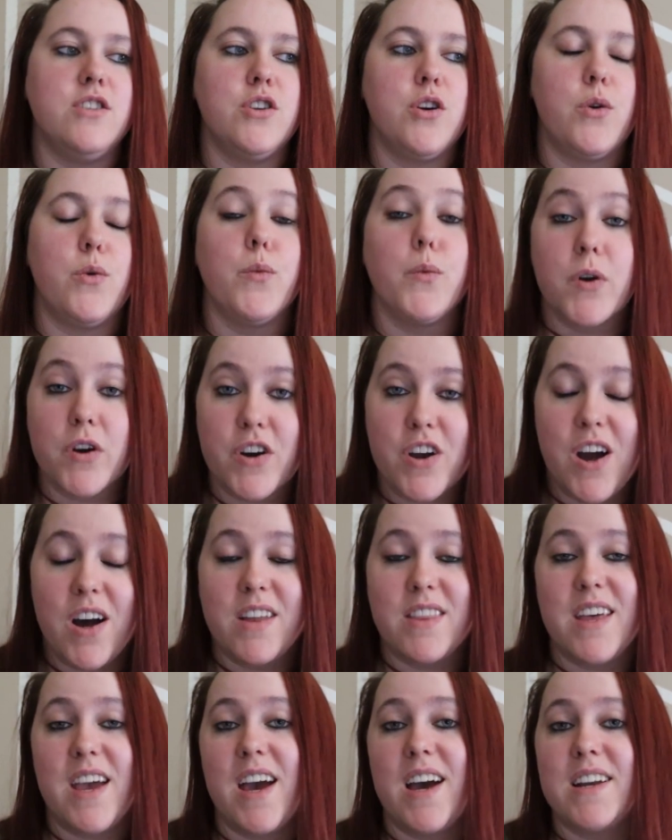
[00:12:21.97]
you know, work
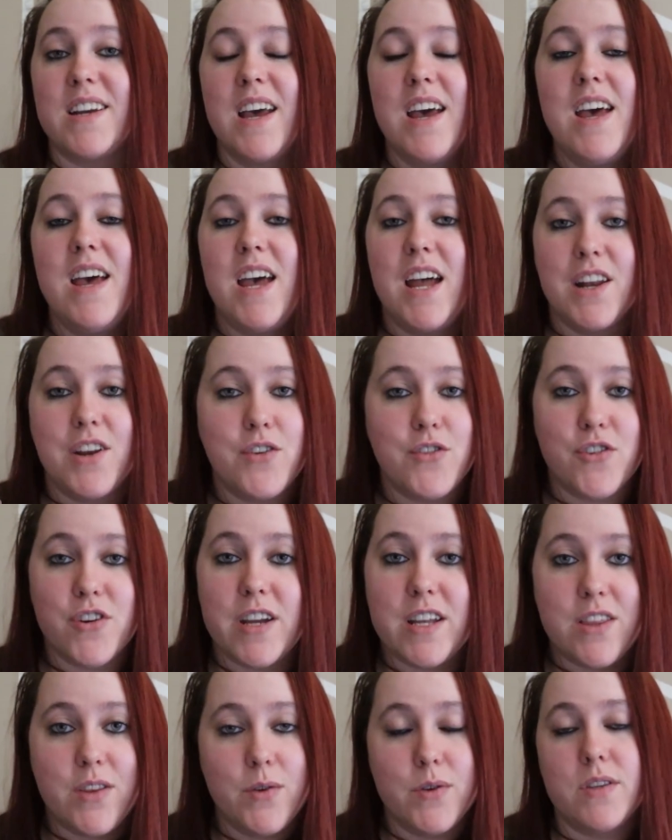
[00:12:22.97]
on that and
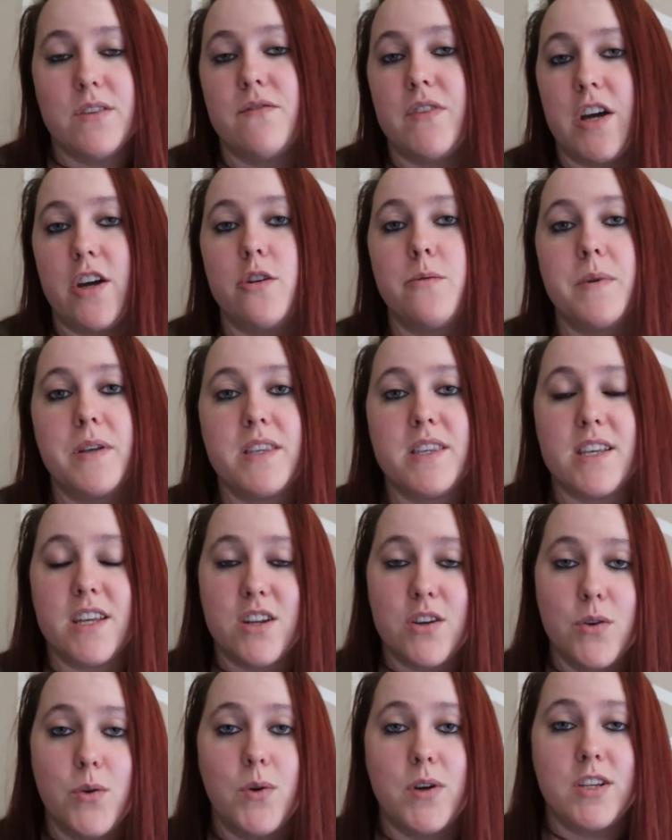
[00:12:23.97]
create those environments
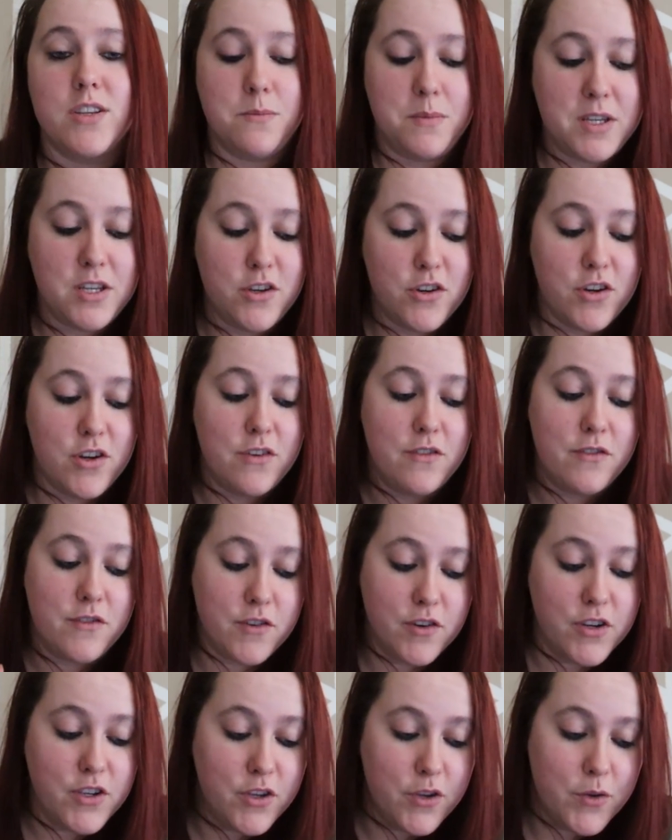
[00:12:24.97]
that are going to be good
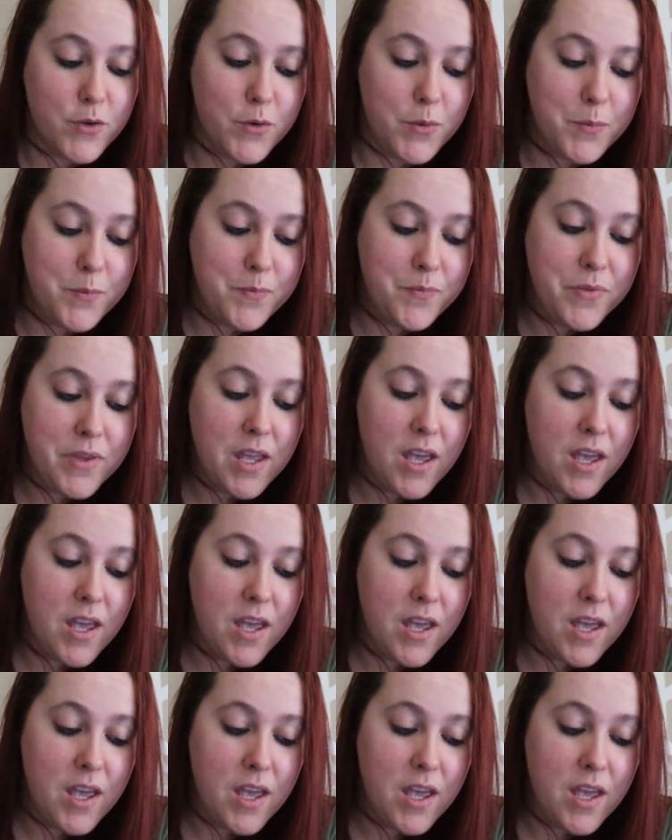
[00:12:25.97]
for you.